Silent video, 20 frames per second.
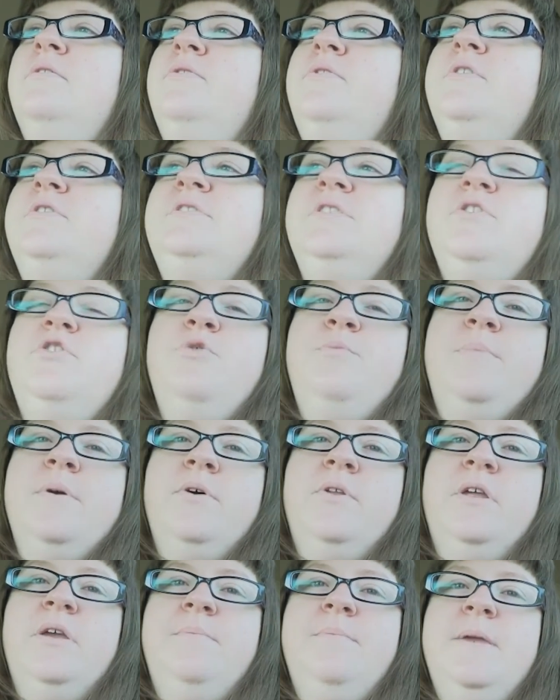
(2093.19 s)
There's a new
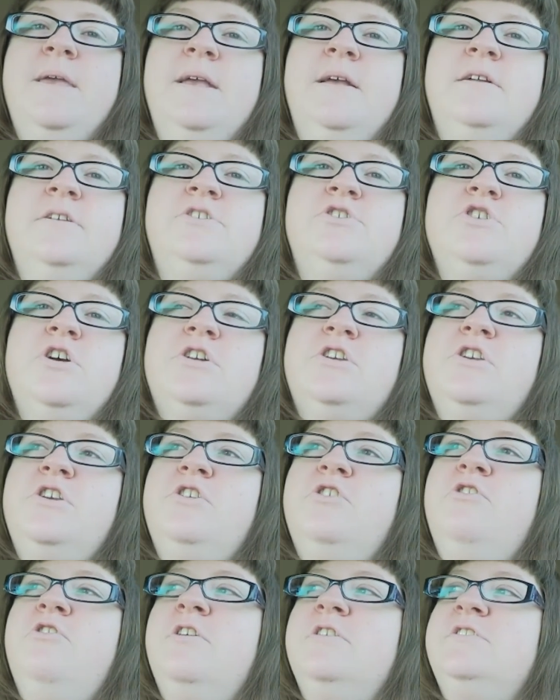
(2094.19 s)
building being
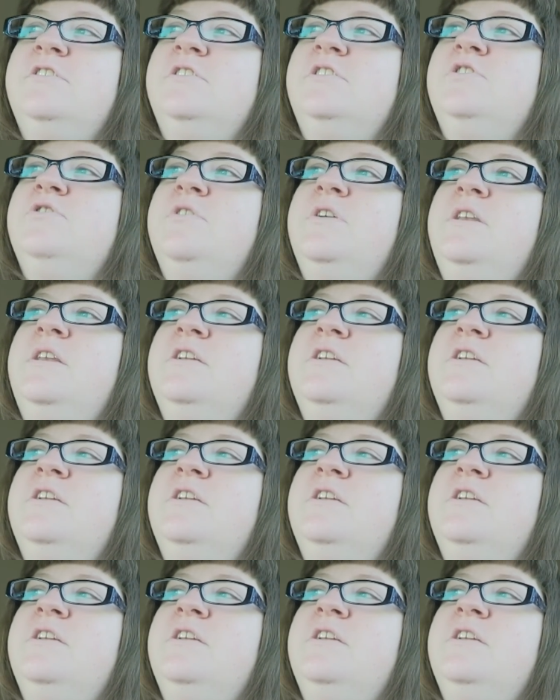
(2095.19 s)
constructed across the street,